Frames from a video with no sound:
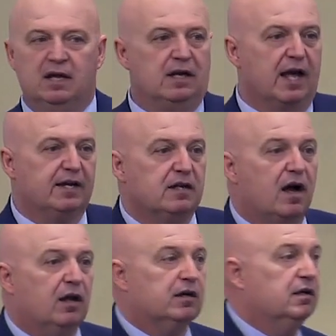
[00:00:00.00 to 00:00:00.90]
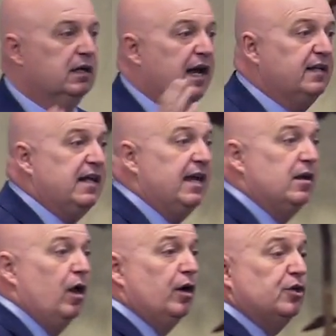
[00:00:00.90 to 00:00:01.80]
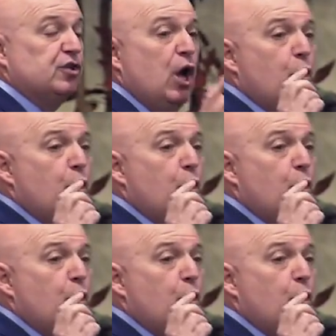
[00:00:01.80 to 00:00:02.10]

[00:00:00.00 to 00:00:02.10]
Not a dollar, not $10.